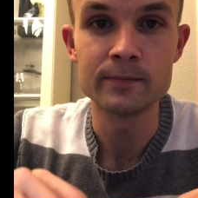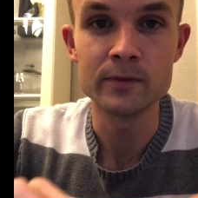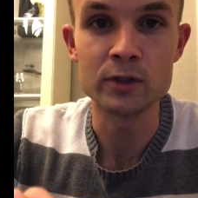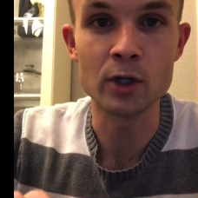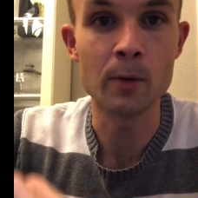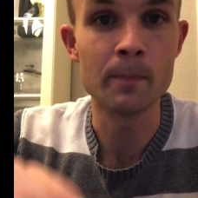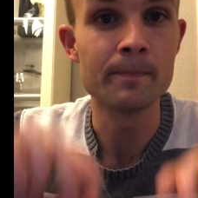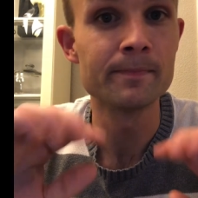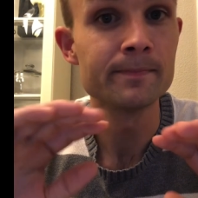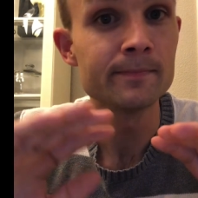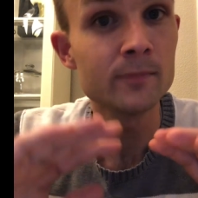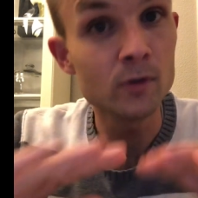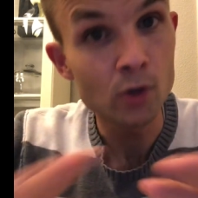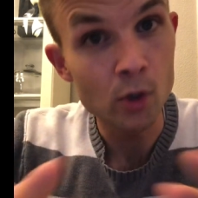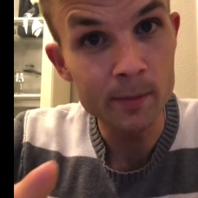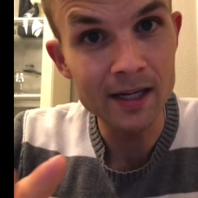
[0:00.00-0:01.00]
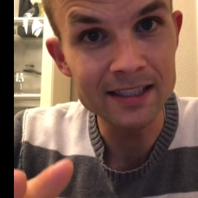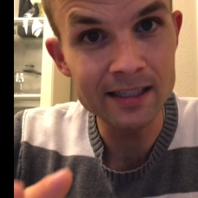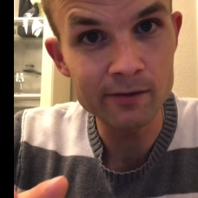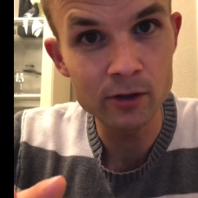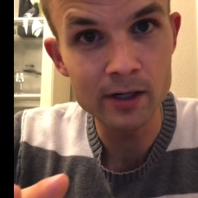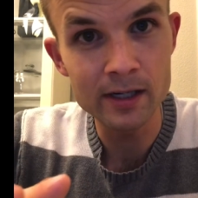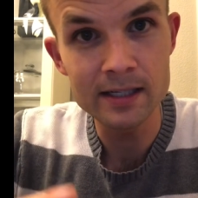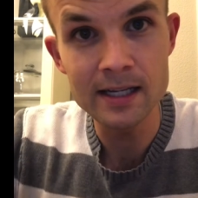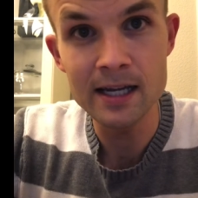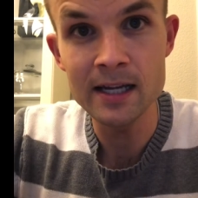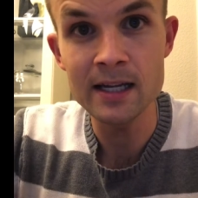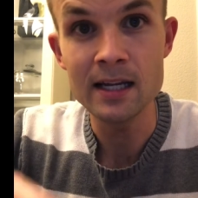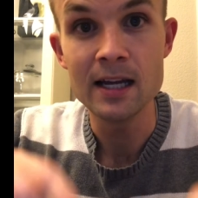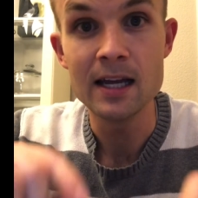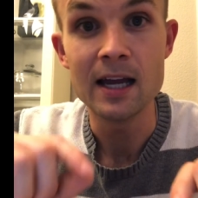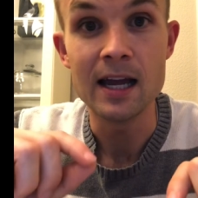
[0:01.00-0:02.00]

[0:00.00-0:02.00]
So hope you guys have a great day